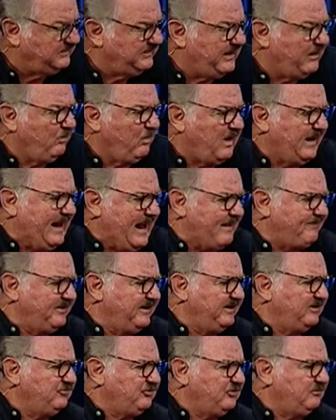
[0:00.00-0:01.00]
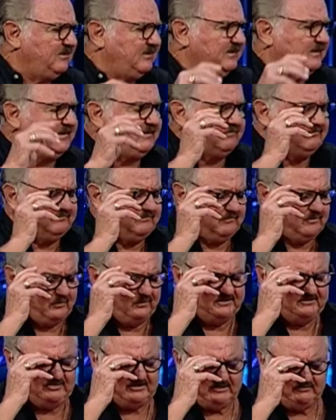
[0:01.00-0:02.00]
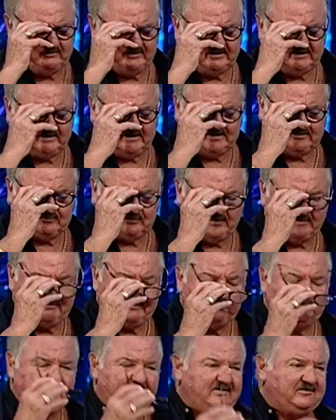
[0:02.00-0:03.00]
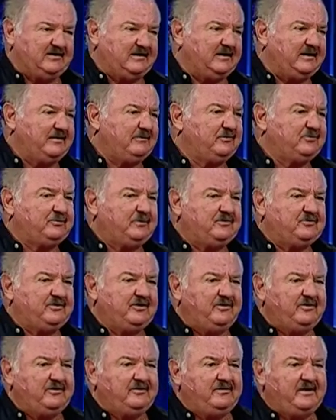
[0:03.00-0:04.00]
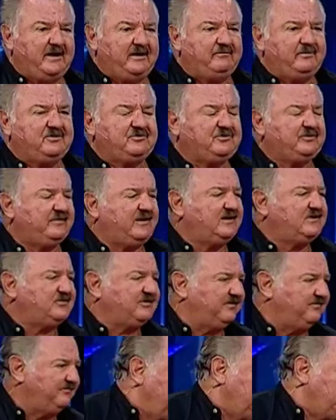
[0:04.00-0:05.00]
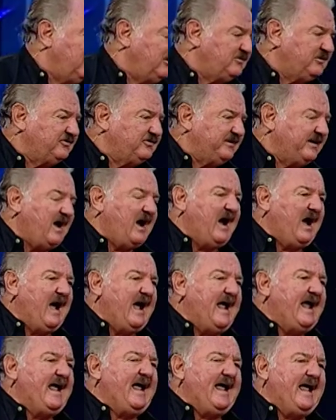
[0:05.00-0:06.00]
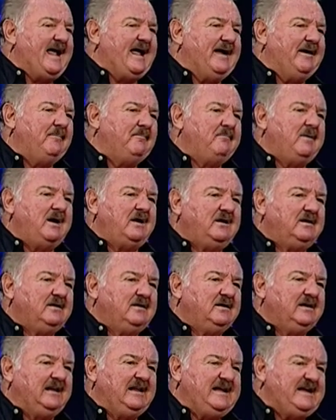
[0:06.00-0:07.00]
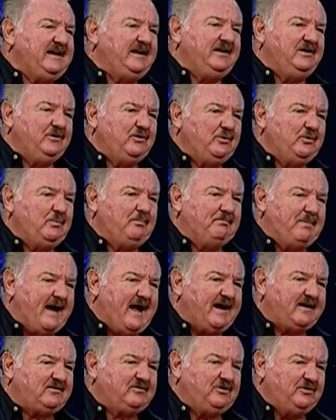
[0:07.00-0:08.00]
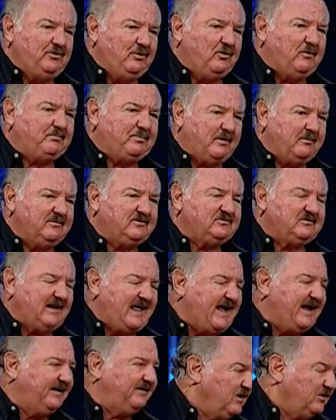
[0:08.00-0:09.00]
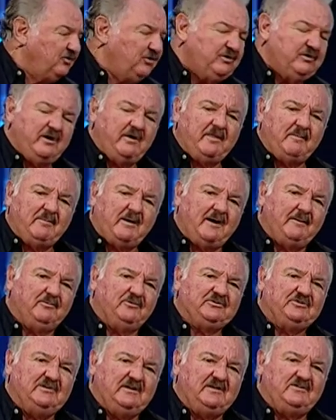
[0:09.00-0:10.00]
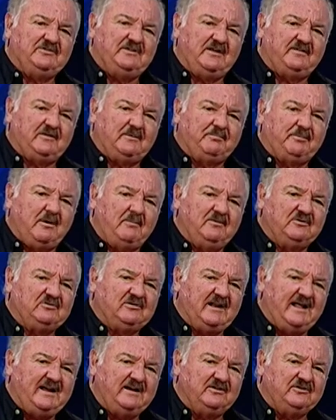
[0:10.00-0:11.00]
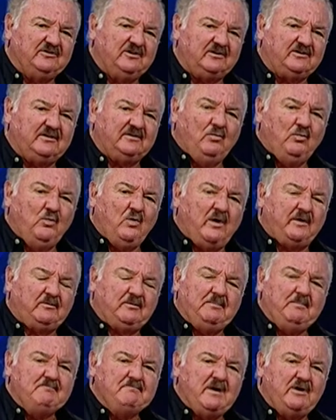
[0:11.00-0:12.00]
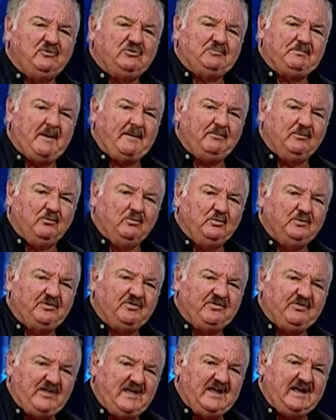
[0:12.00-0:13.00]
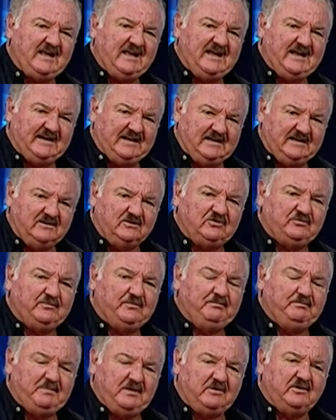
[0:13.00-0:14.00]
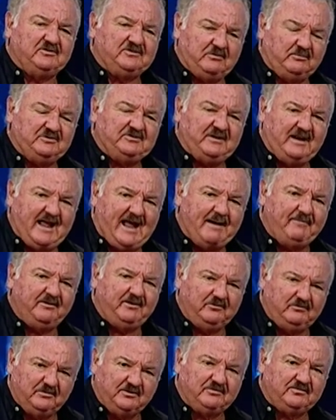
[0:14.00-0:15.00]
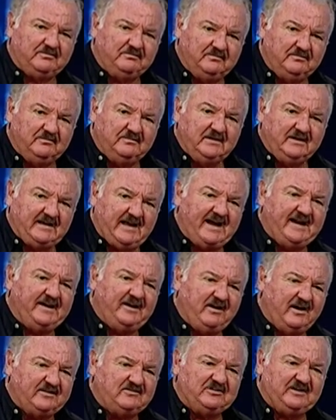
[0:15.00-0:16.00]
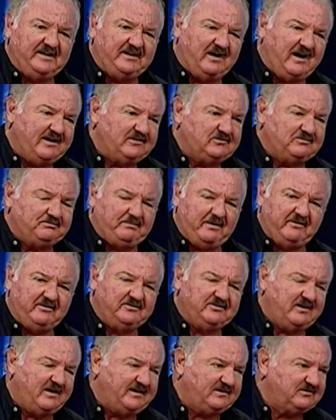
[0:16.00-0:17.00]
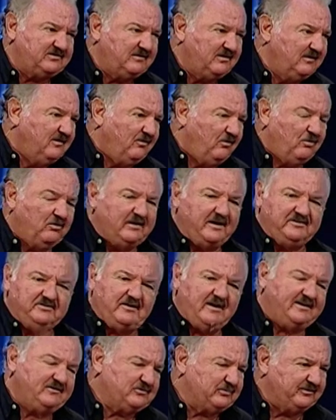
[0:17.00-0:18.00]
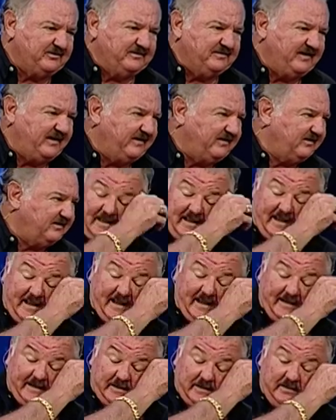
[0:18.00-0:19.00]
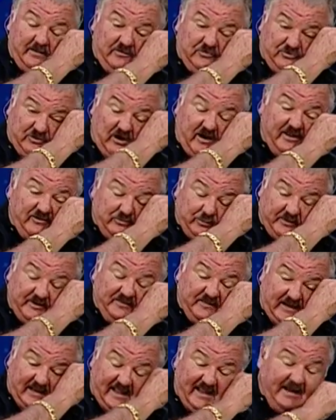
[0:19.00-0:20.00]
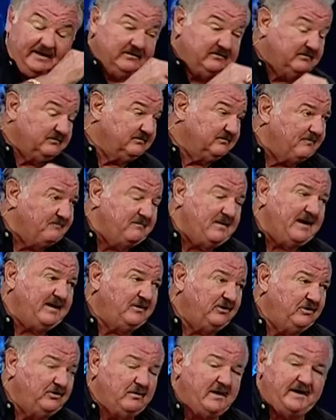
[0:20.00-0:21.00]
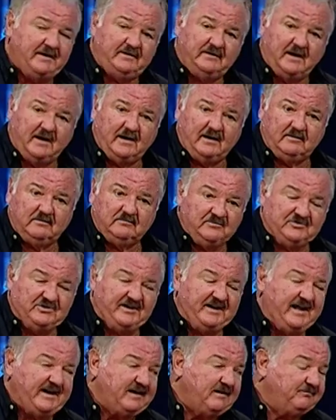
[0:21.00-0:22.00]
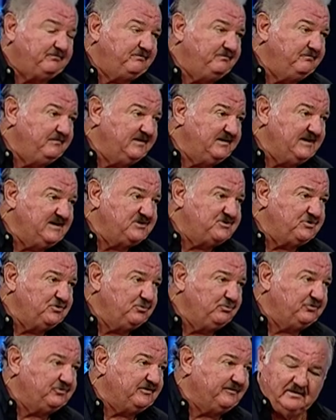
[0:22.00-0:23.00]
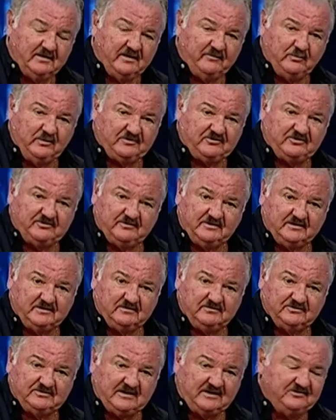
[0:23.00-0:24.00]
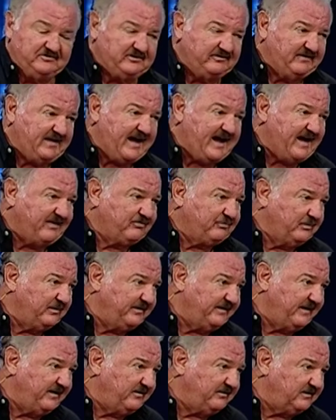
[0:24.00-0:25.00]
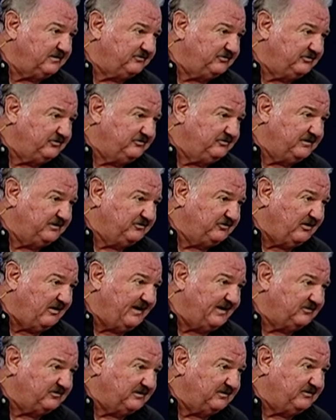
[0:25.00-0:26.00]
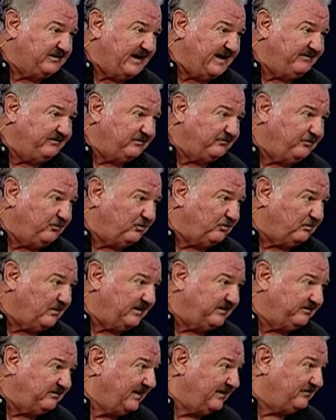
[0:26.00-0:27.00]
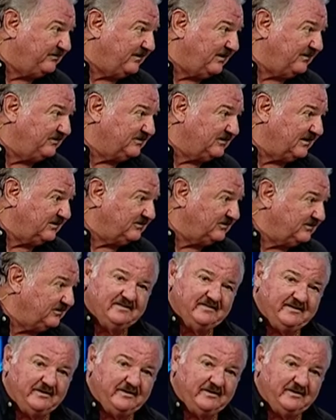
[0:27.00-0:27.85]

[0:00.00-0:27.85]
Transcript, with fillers: Now, what happened in Jubilee? Well, we shared with it last week, but basically it was return and restoration. Jesus said, I am leading you back to your promised land. You know, the Bible says that the promised land is not what most people would think it is because it was inhabited with Canaanites, Hittites, Perizzites, all those ites were in there. And giants were in the land, men who had uh, genetic issues, of which the sons of Gath were there, the, the giants that David fought, one of them had five sons.